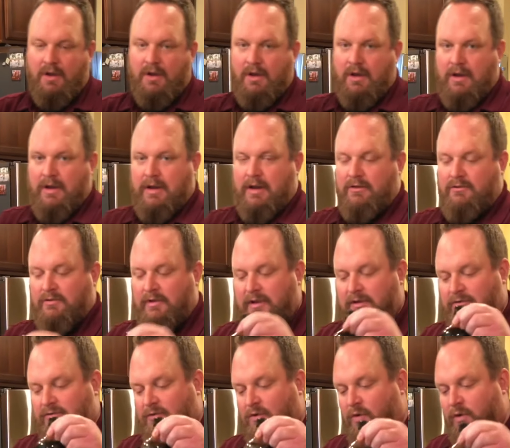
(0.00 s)
It has
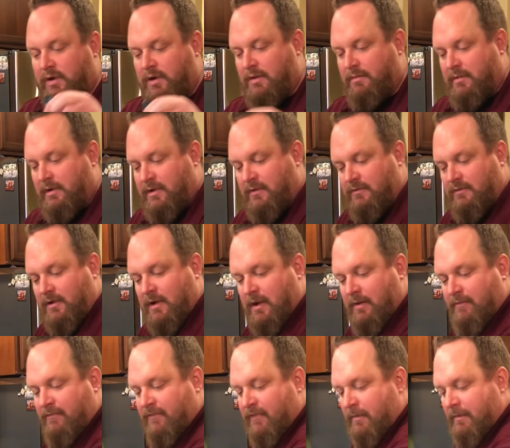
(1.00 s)
less sodium and it's
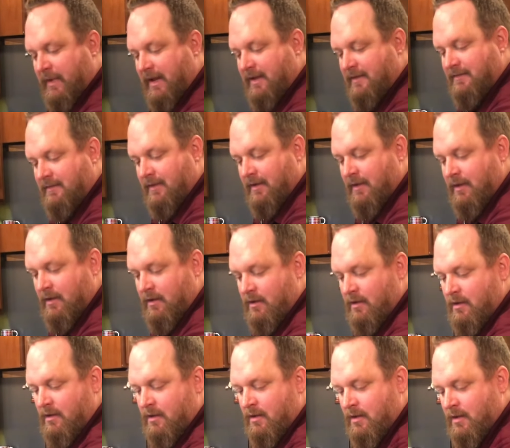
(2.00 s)
not fermented.
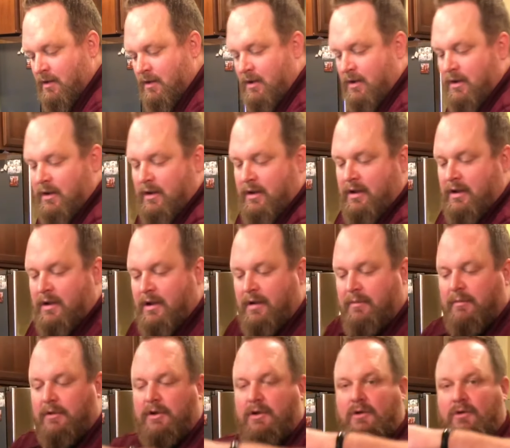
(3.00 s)
I'm
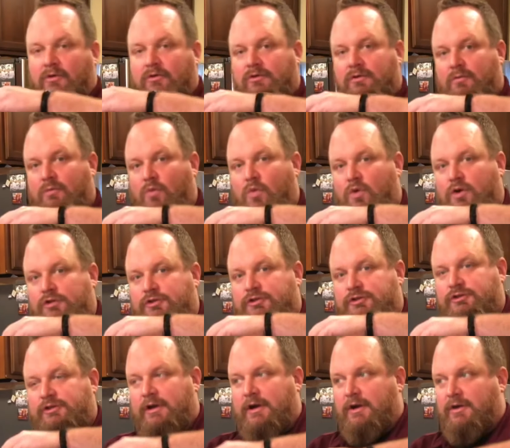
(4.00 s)
gonna use some
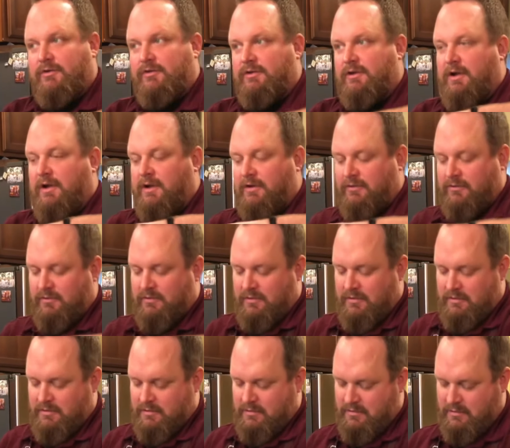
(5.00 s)
Worcestershire sauce,
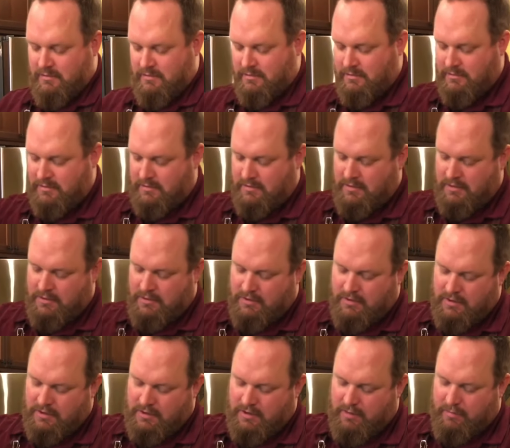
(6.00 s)

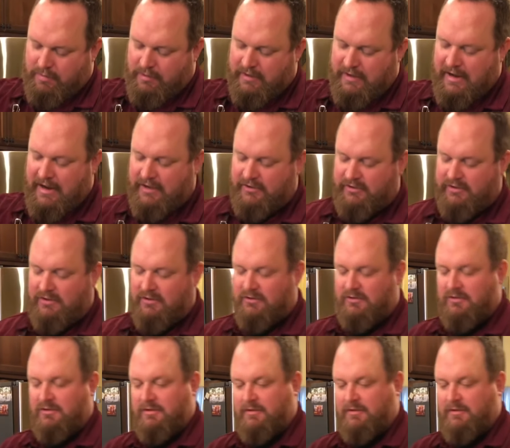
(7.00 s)
a couple dashes.